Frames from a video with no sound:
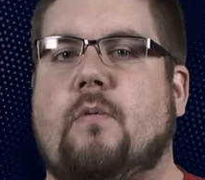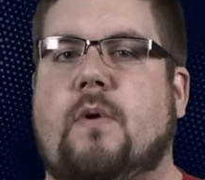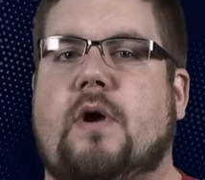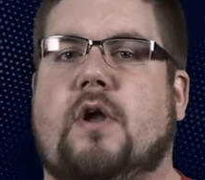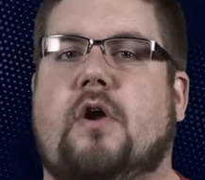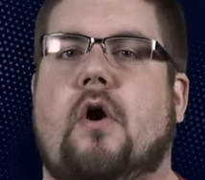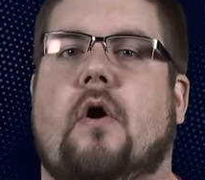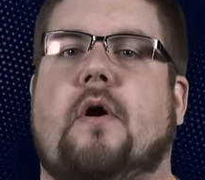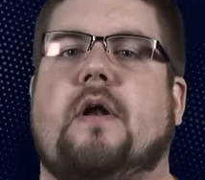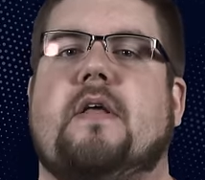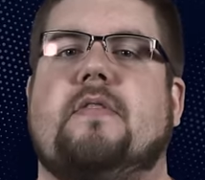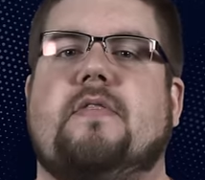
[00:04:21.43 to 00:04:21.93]

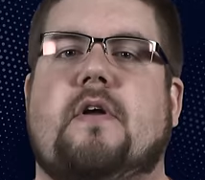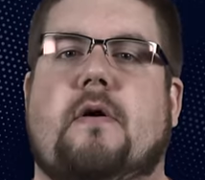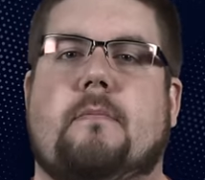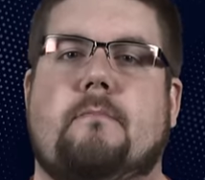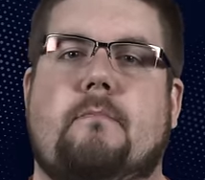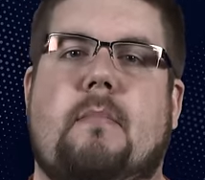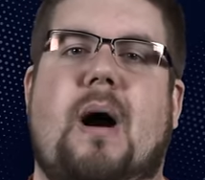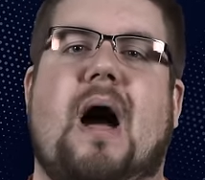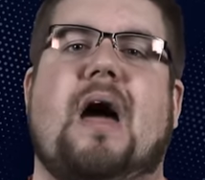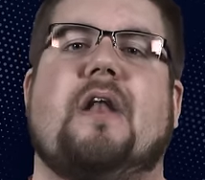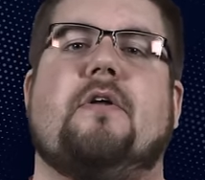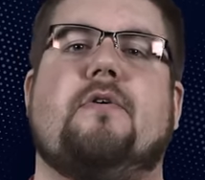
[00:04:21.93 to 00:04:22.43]
regarding their
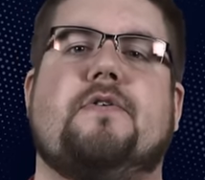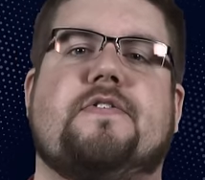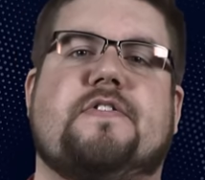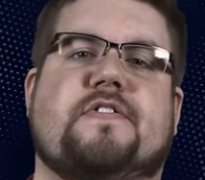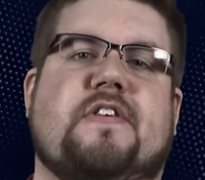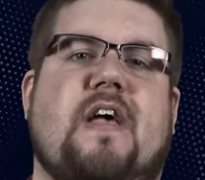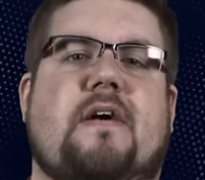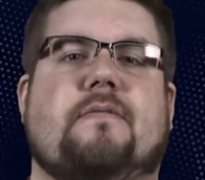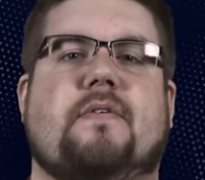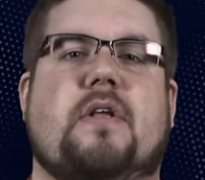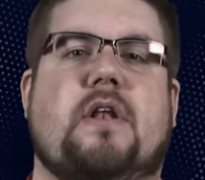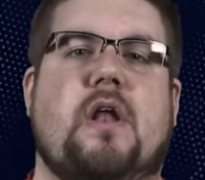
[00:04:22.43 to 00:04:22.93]
Model
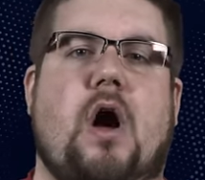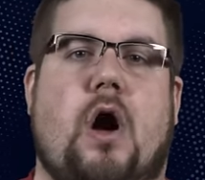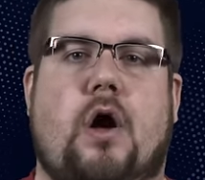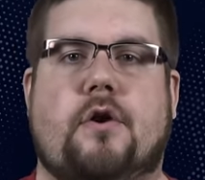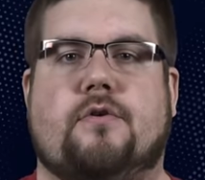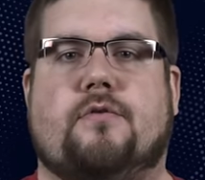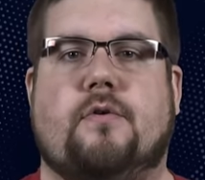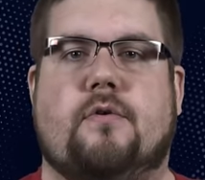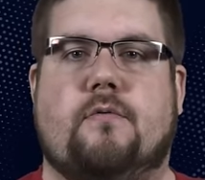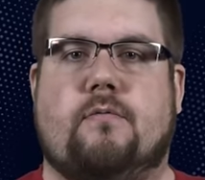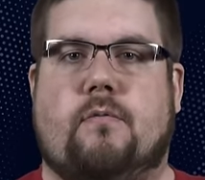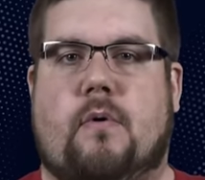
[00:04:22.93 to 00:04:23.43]

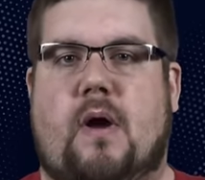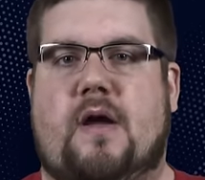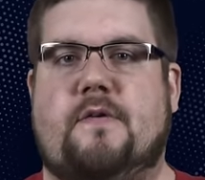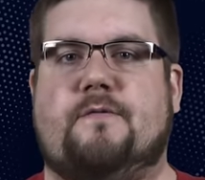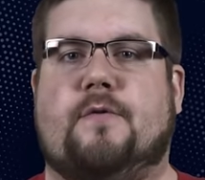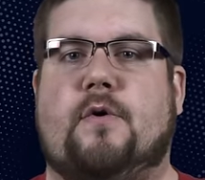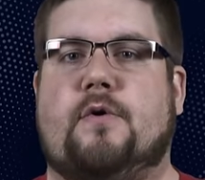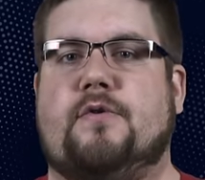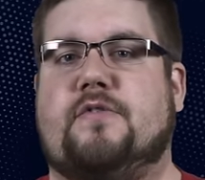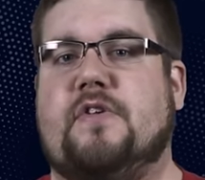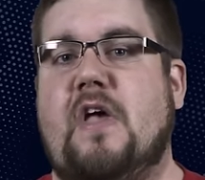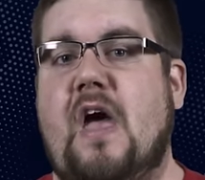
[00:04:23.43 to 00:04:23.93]
700
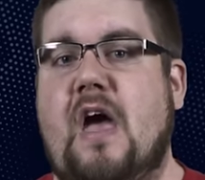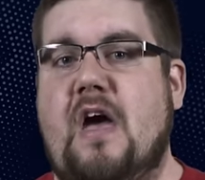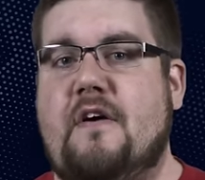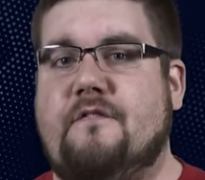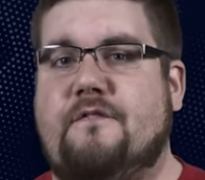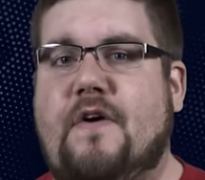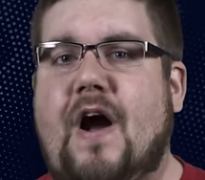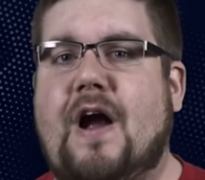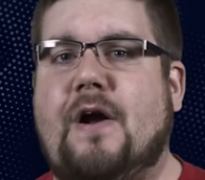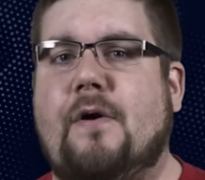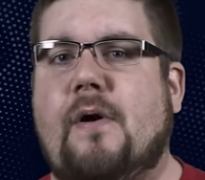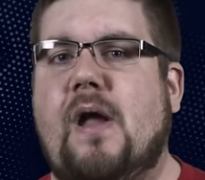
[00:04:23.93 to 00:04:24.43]
rifles
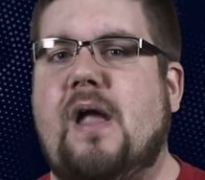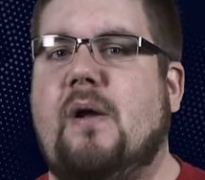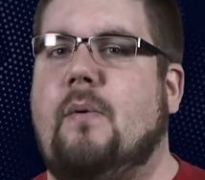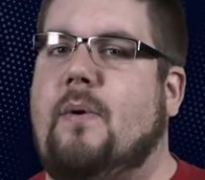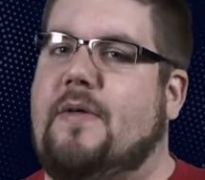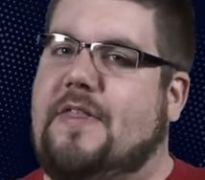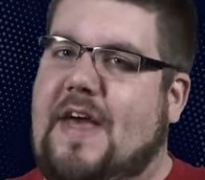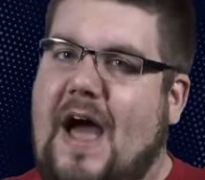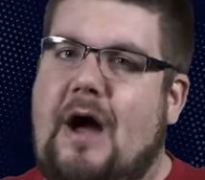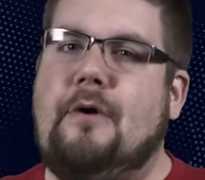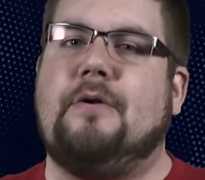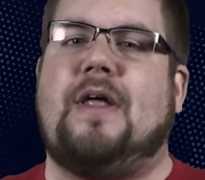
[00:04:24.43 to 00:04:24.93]
firing
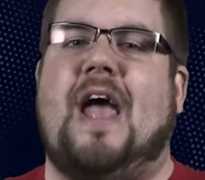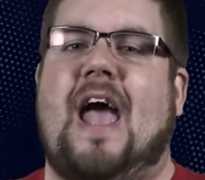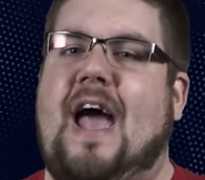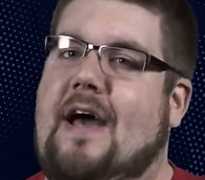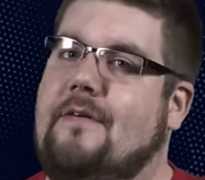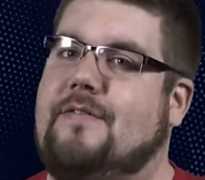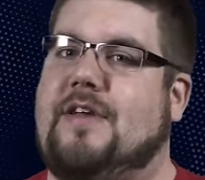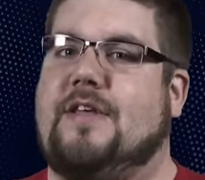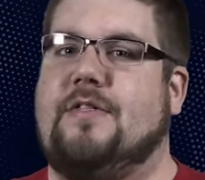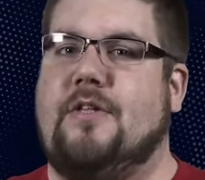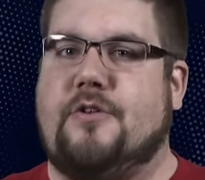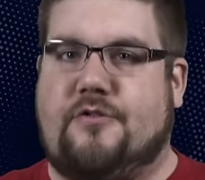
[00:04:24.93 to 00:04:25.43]
without
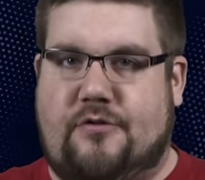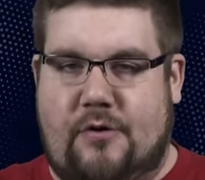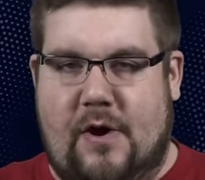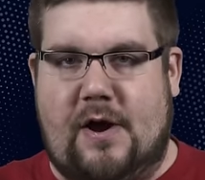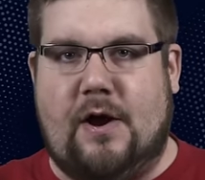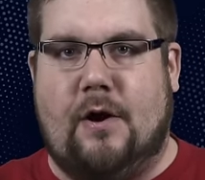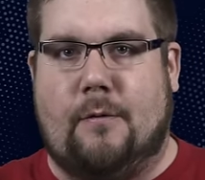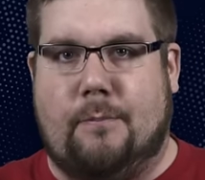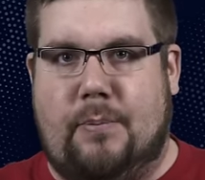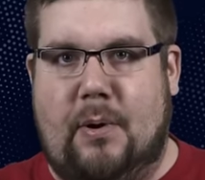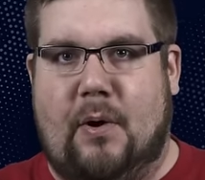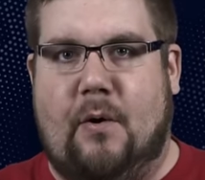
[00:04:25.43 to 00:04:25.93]
having the
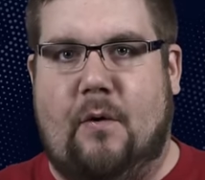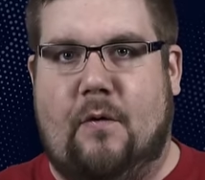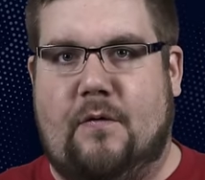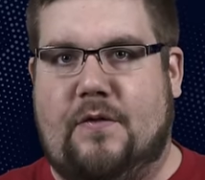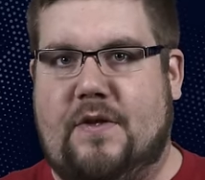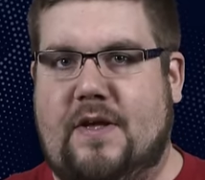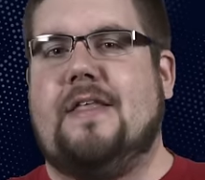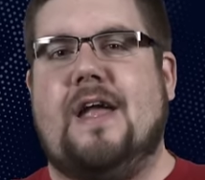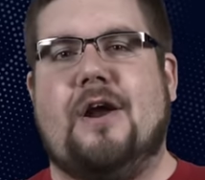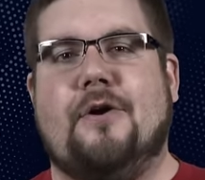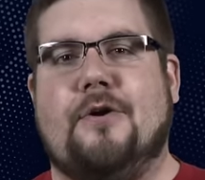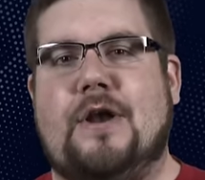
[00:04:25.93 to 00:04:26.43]
trigger
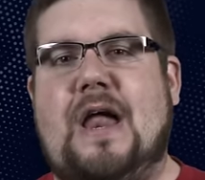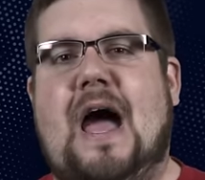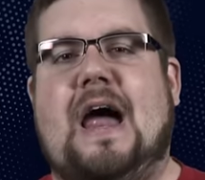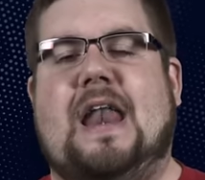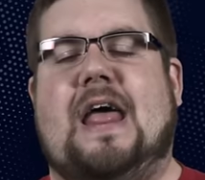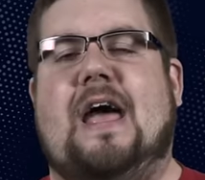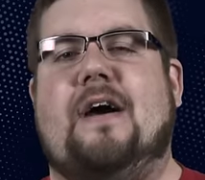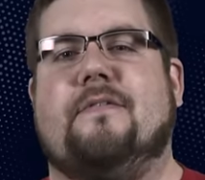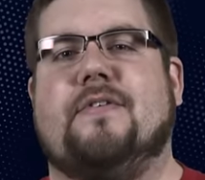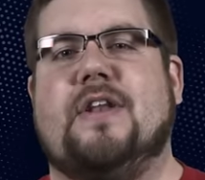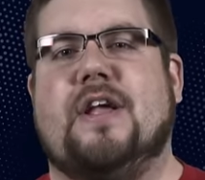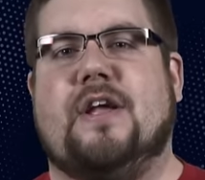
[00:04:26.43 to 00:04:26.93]
pulled. They are not
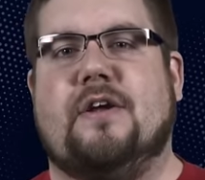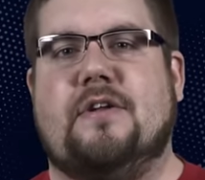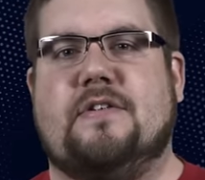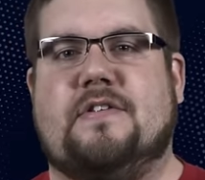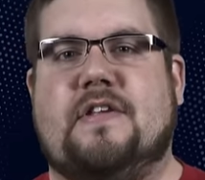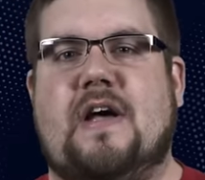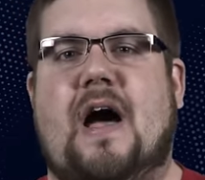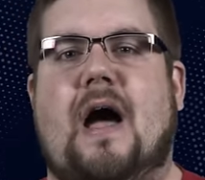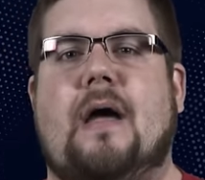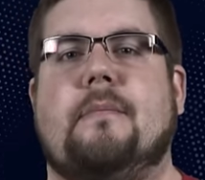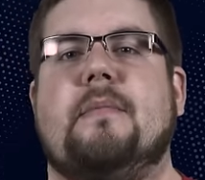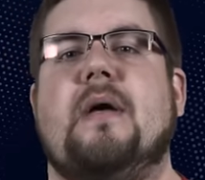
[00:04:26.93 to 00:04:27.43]
having a good
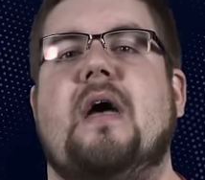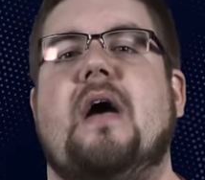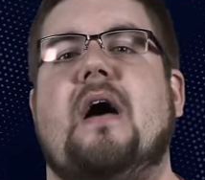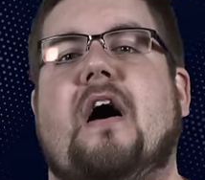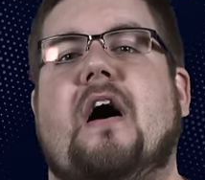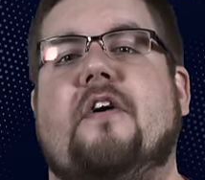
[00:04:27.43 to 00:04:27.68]
time.